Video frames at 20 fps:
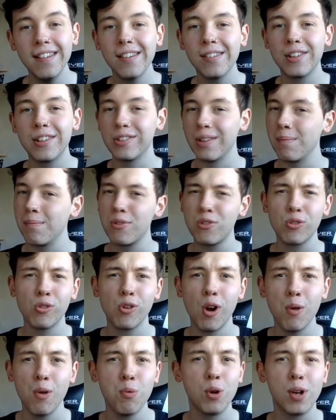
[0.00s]
because I'm
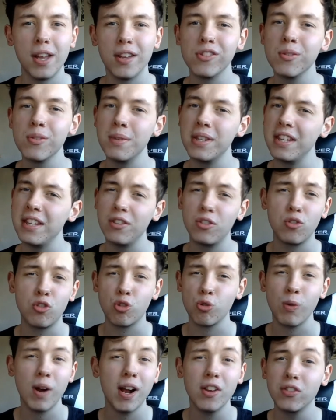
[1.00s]
sure I will get some of these
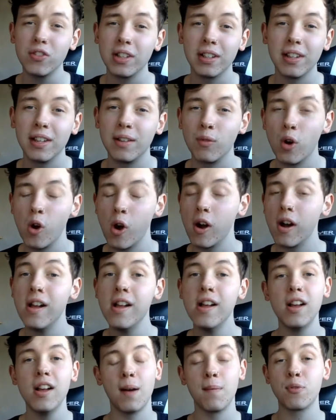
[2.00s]
drastically wrong.
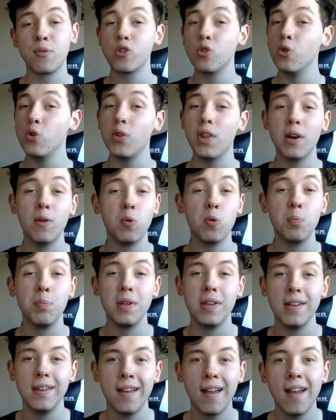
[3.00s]
I'm sure there will
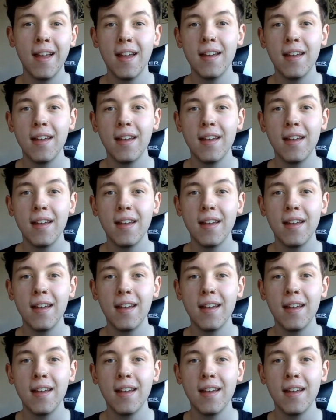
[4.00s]
be